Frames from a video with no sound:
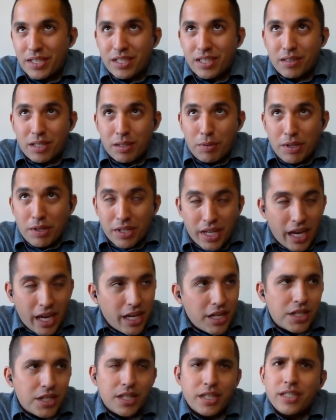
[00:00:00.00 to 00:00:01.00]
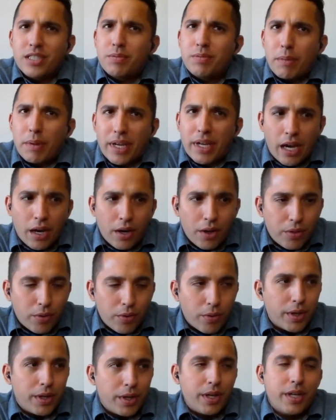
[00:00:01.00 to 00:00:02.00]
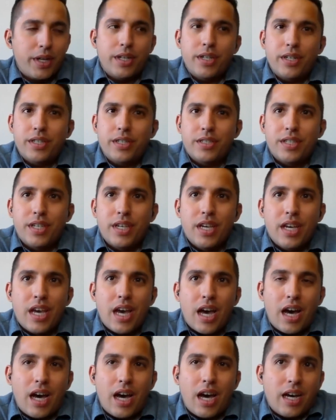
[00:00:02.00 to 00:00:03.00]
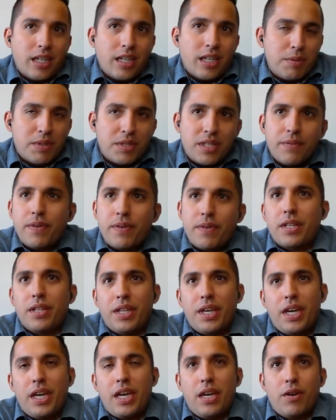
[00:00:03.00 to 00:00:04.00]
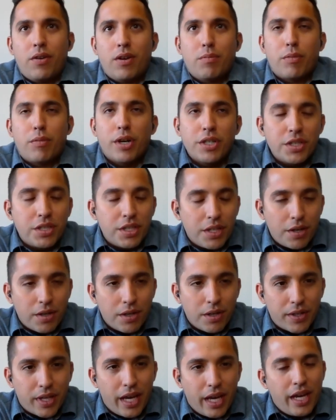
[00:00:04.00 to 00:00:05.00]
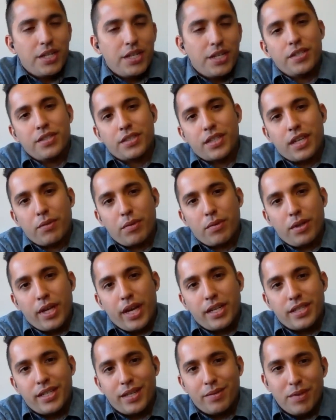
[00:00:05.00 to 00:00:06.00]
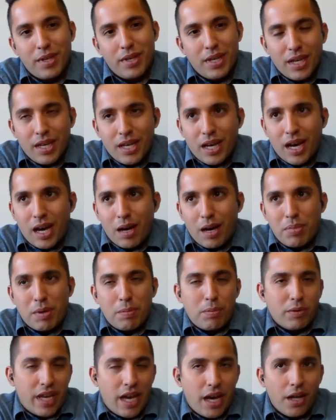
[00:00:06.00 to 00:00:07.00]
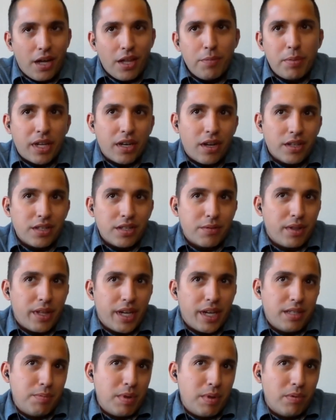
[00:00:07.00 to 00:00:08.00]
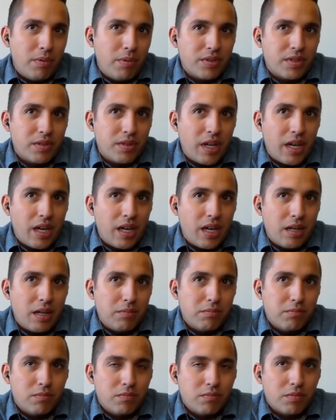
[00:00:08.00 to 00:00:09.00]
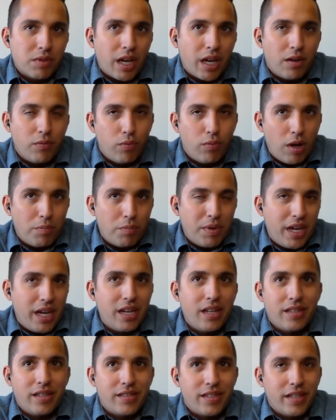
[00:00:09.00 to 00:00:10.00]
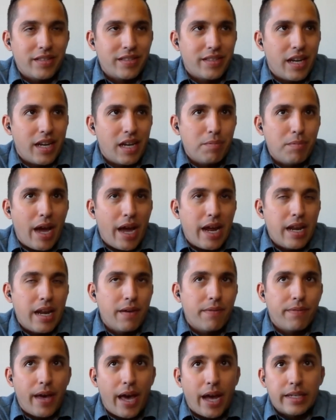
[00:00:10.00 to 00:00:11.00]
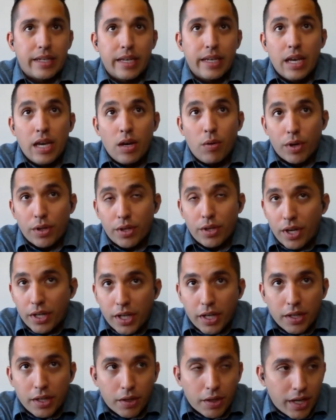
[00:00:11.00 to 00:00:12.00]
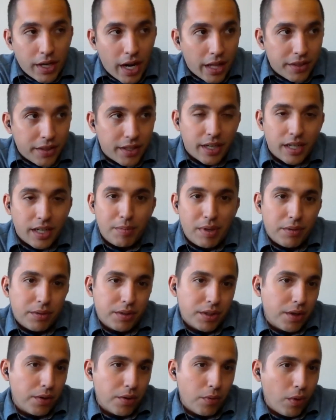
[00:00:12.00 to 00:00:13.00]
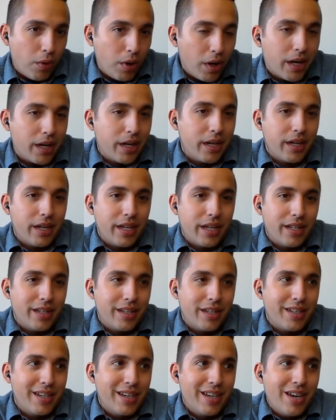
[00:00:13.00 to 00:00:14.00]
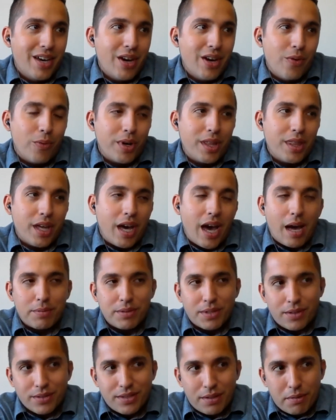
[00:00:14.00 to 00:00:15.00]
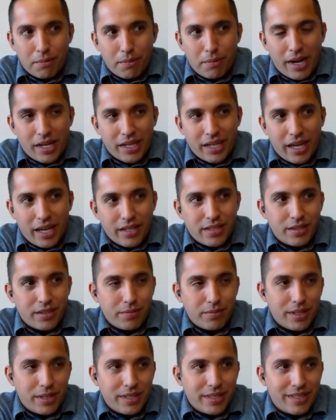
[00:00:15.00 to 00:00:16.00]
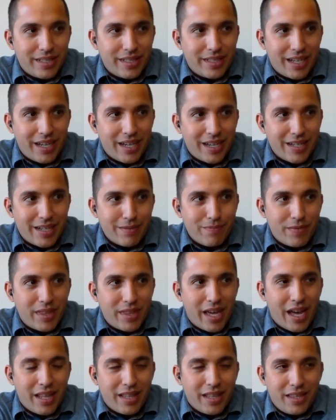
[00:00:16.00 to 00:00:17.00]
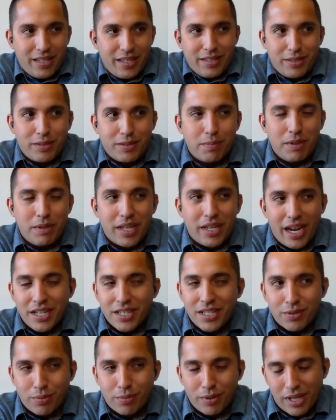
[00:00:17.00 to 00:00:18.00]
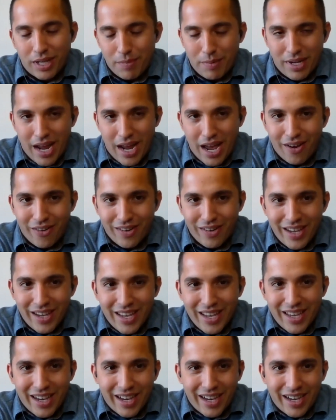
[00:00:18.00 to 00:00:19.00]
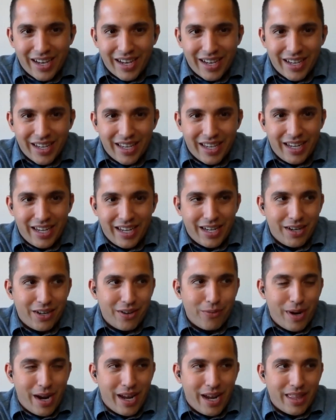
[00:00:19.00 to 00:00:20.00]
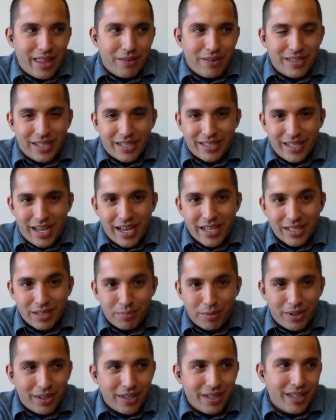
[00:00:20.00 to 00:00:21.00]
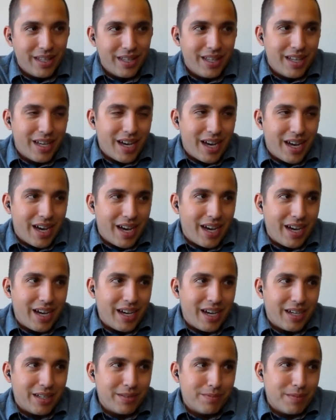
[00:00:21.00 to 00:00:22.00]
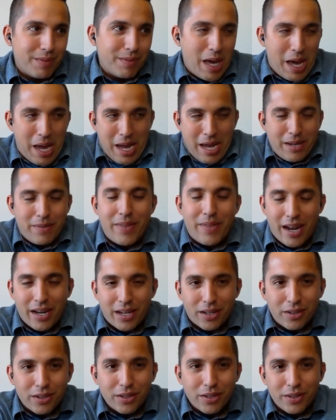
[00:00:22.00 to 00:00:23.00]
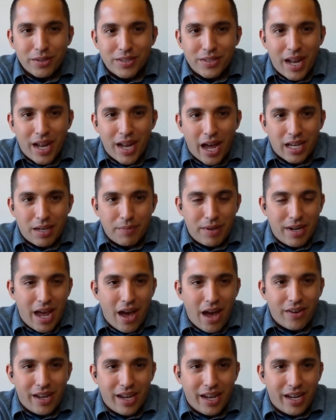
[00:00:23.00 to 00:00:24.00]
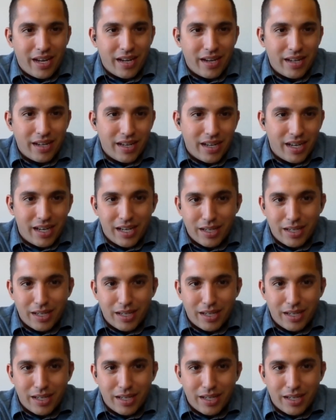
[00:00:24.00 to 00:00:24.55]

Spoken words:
of these communications, public health orders, specifically, or emergency notifications can relate to people's health, but can also relate to people's kind of well-being in the sense that it might affect whether or not they're going to be able to go to work. And one of the obstacles that we ran against was that these communications were coming out in a way that was accessible. And that includes not coming out in